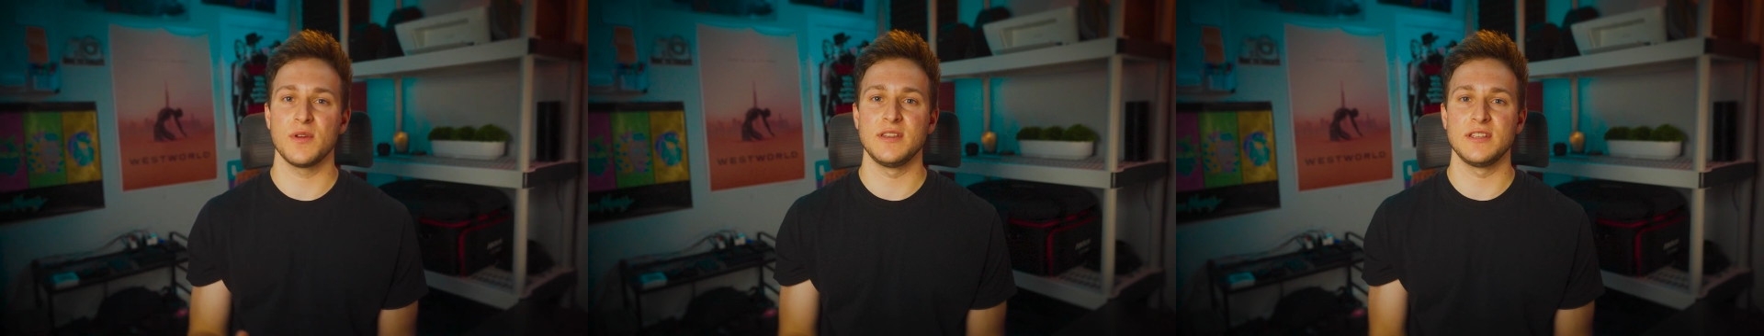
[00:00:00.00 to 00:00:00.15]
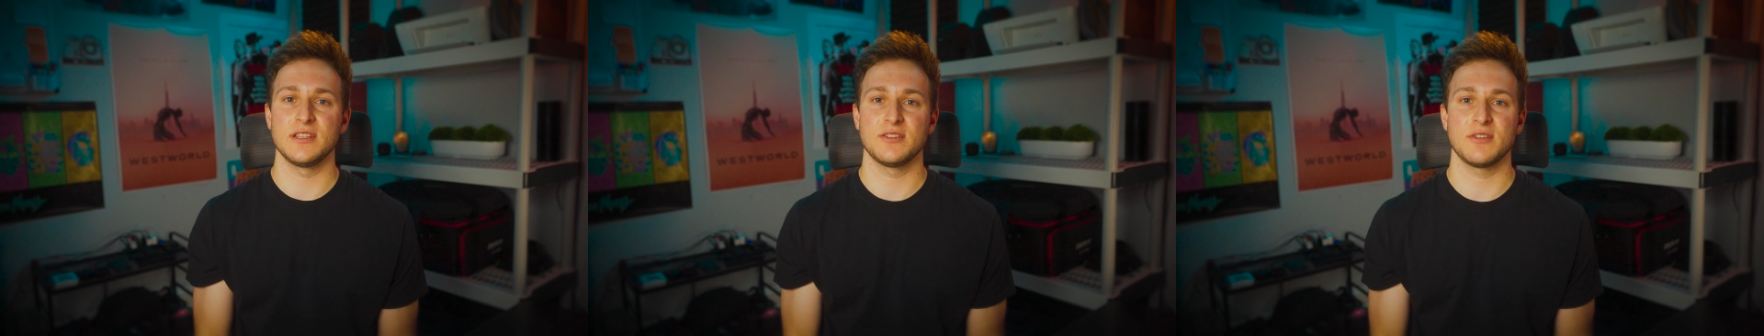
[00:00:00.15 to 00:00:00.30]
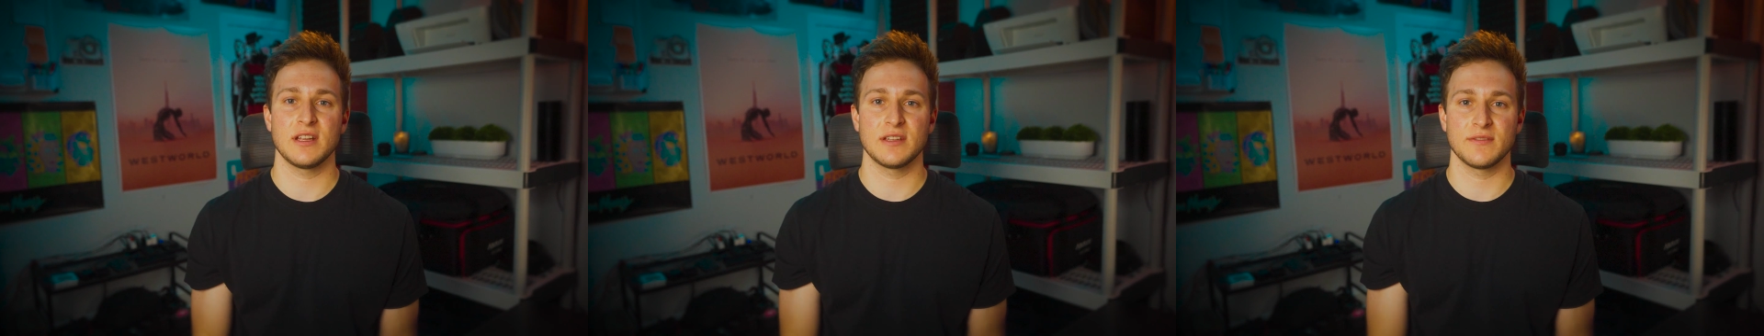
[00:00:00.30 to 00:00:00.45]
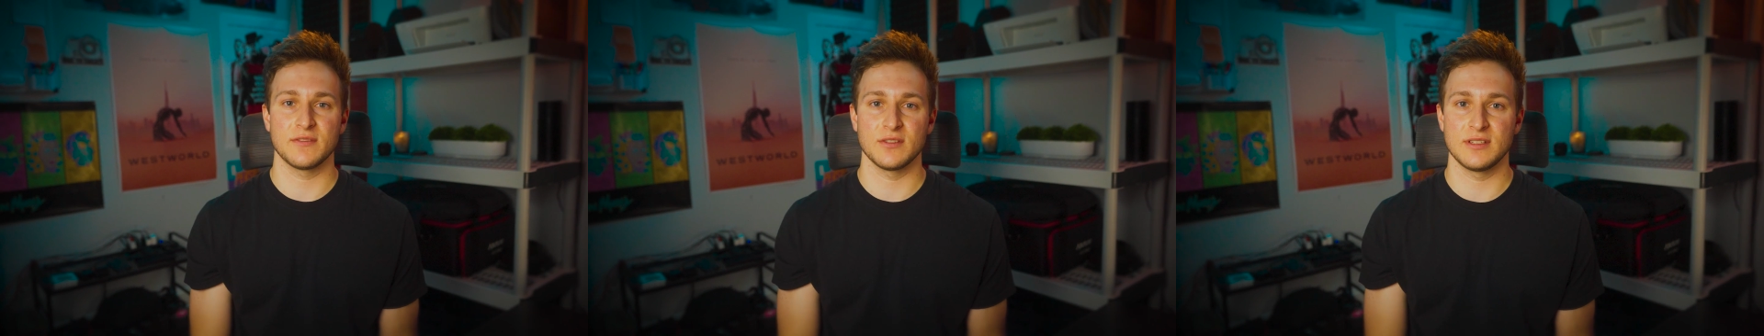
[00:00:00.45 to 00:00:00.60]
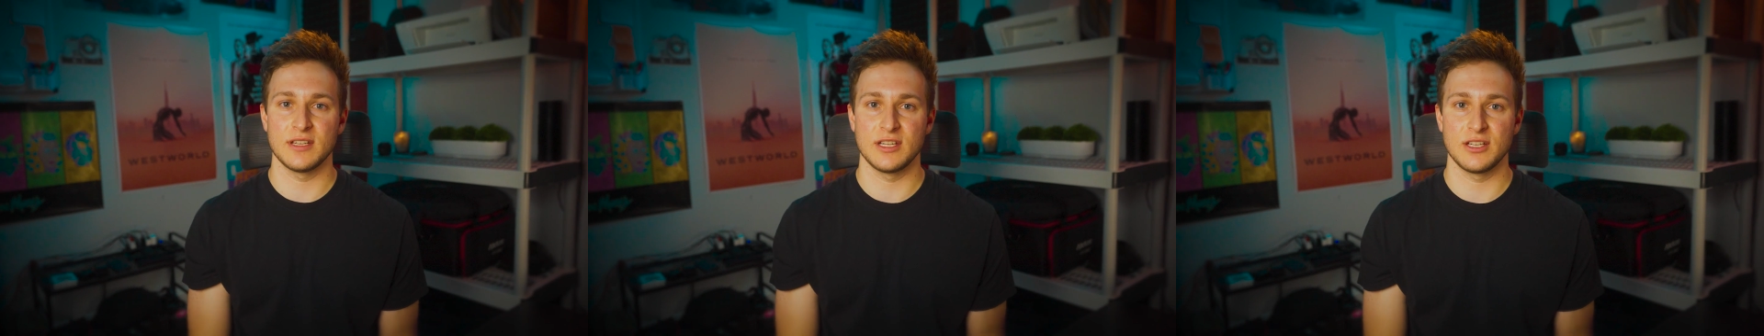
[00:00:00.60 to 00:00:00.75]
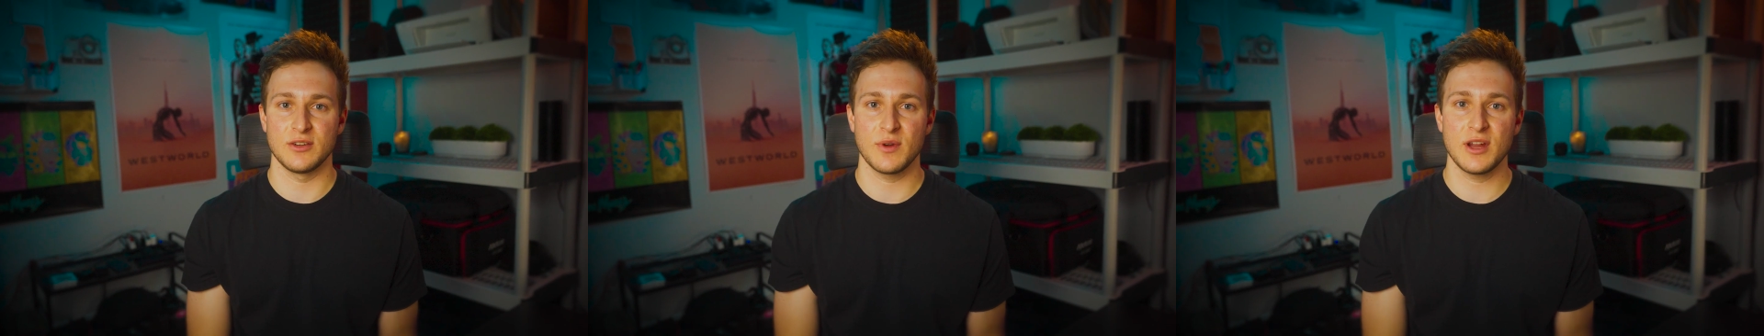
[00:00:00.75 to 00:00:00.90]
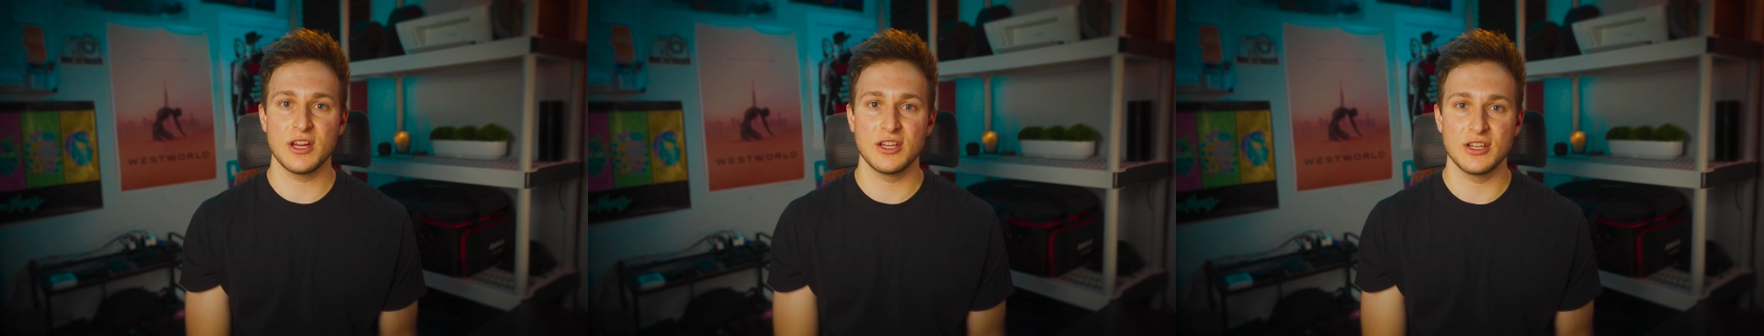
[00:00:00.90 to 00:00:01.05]
in stressful
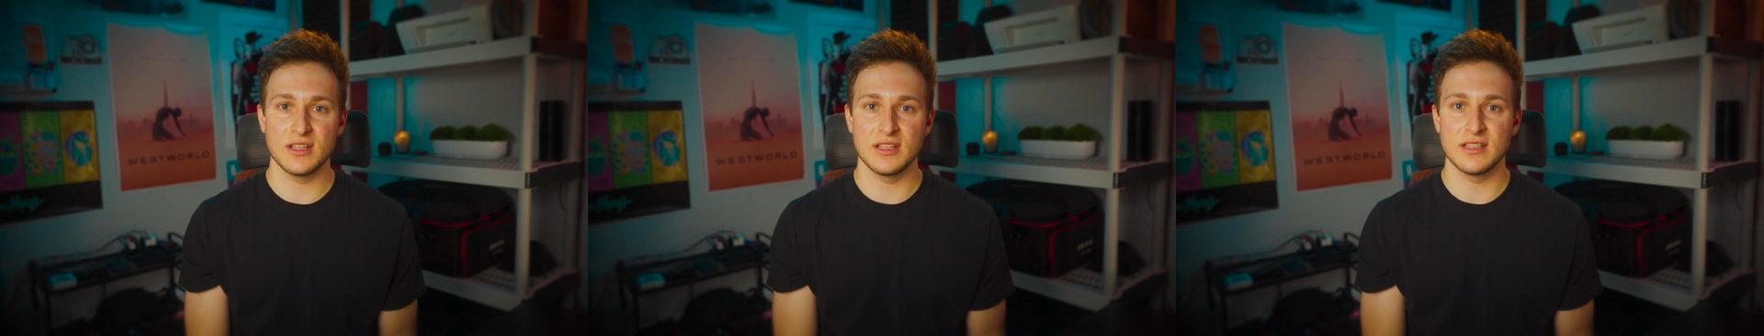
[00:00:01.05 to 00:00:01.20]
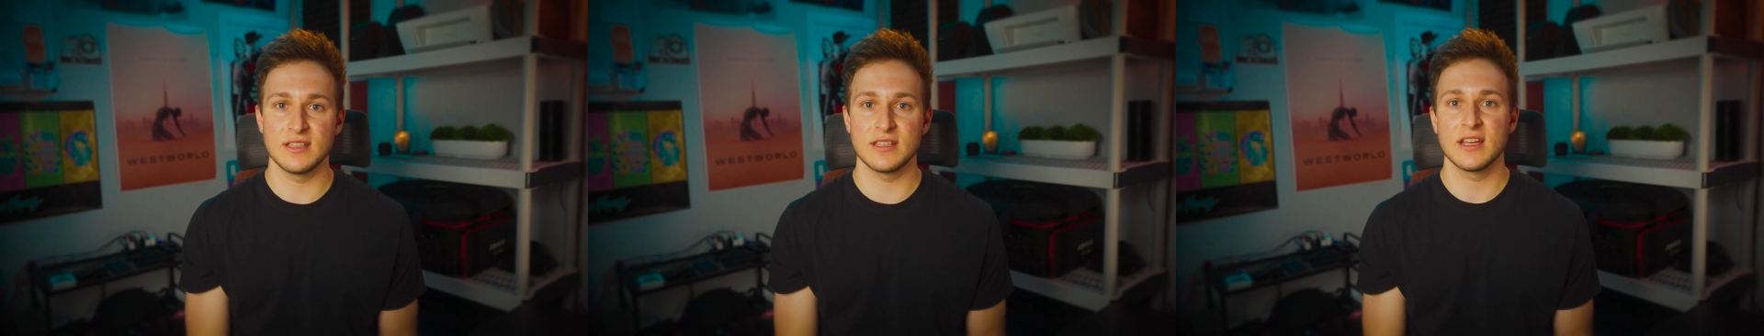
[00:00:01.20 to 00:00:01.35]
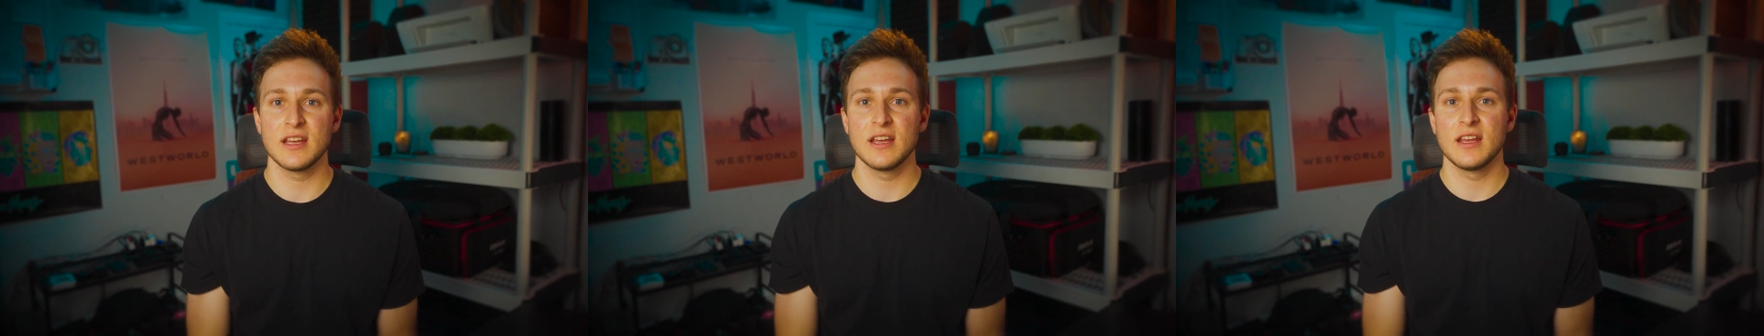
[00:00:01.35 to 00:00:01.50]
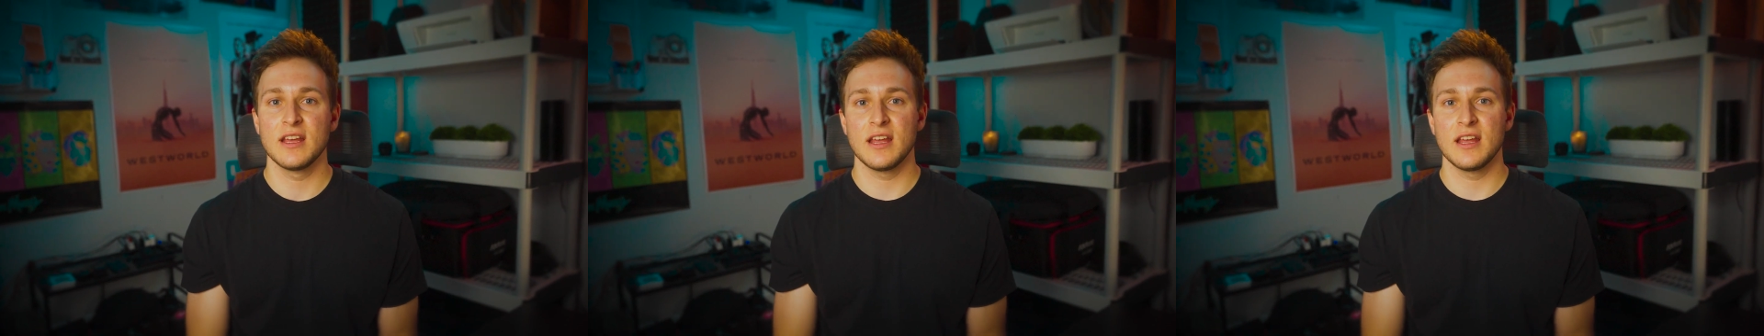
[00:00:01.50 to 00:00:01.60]
situations